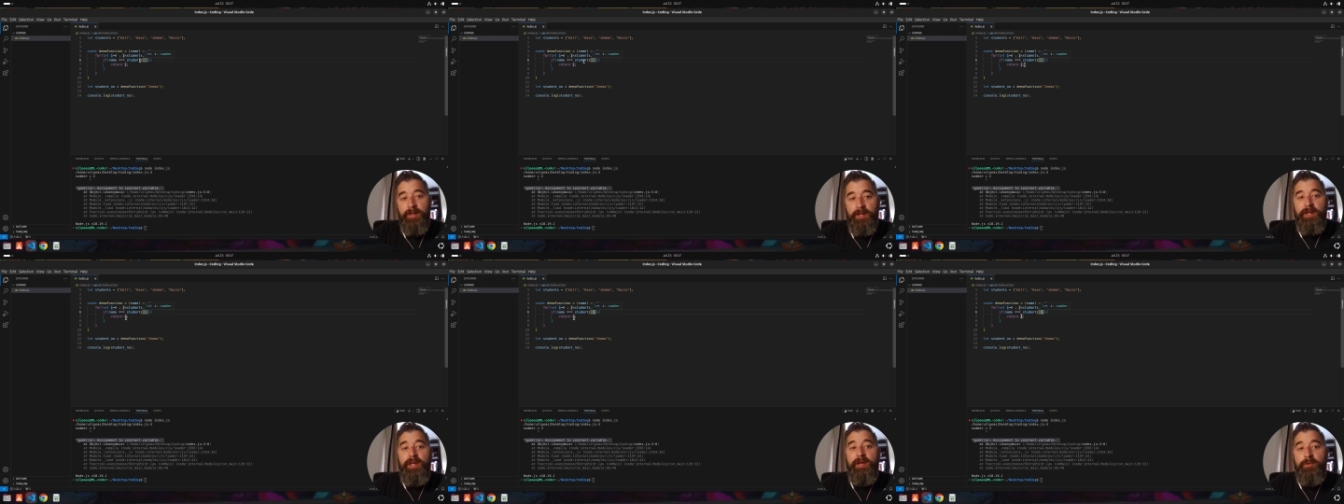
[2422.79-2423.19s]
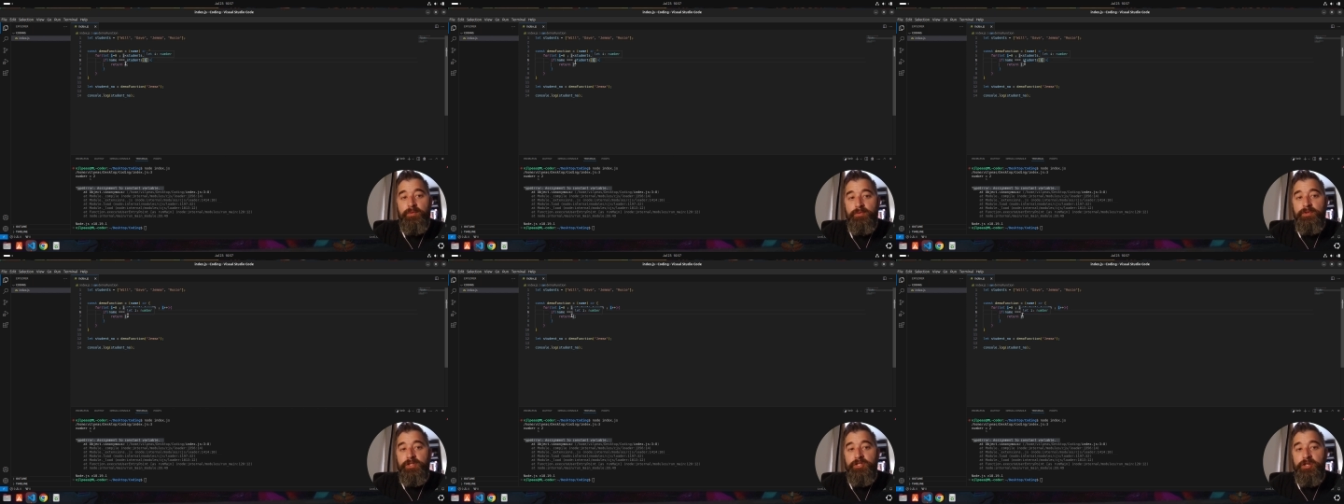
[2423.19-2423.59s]
it will
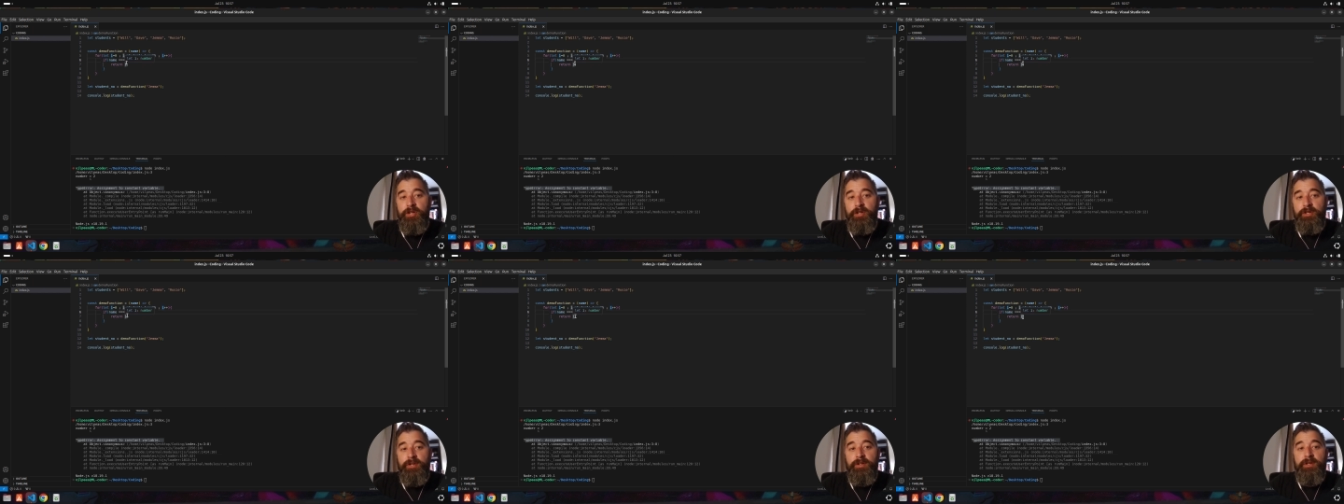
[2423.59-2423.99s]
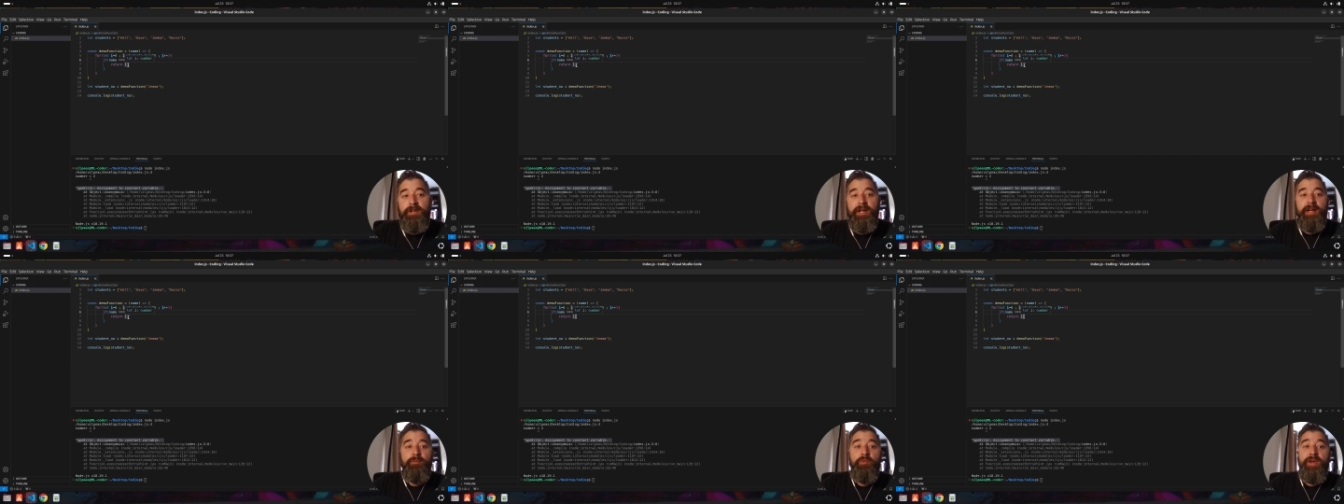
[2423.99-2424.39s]
return,
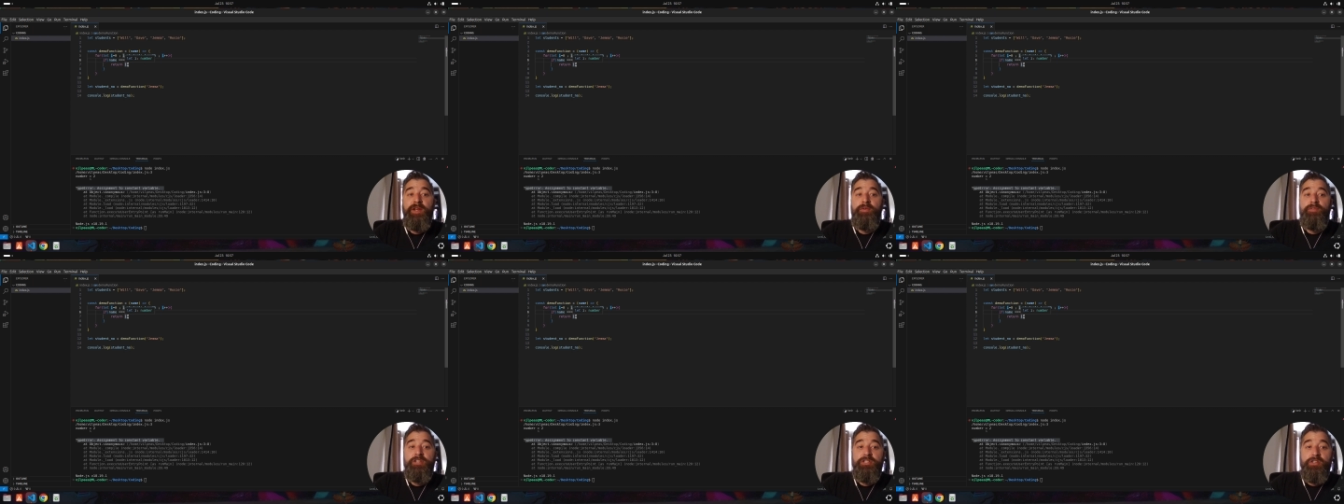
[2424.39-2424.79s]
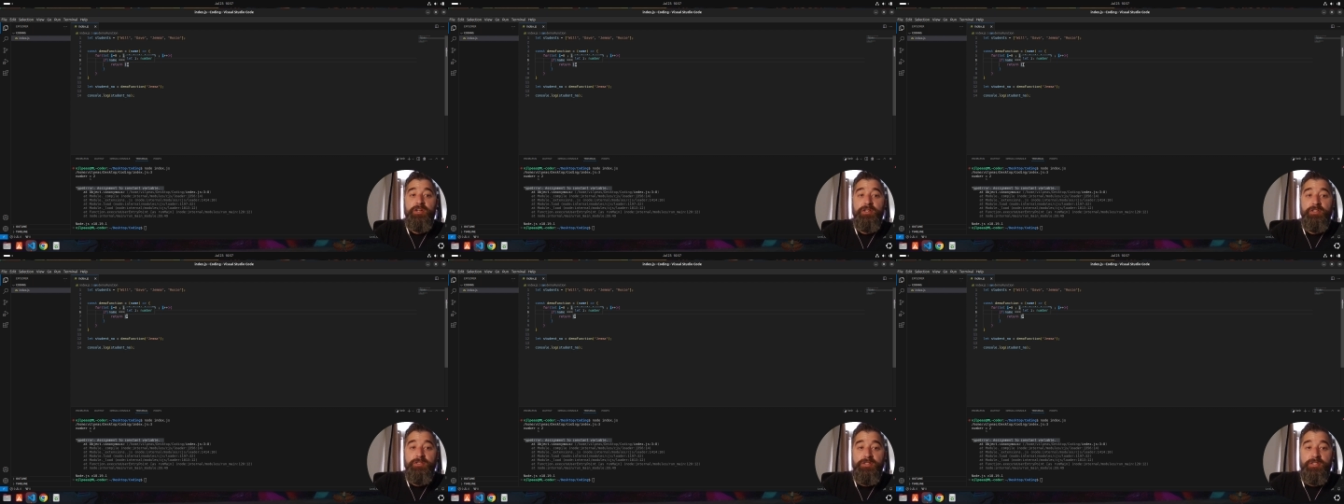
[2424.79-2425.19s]
and when it
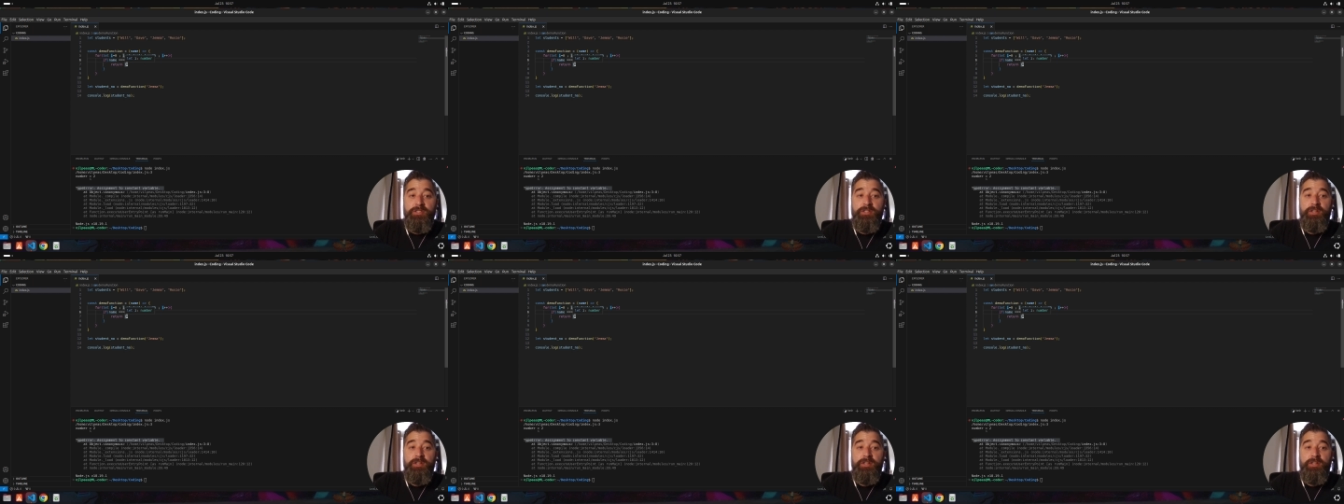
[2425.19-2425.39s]
returns,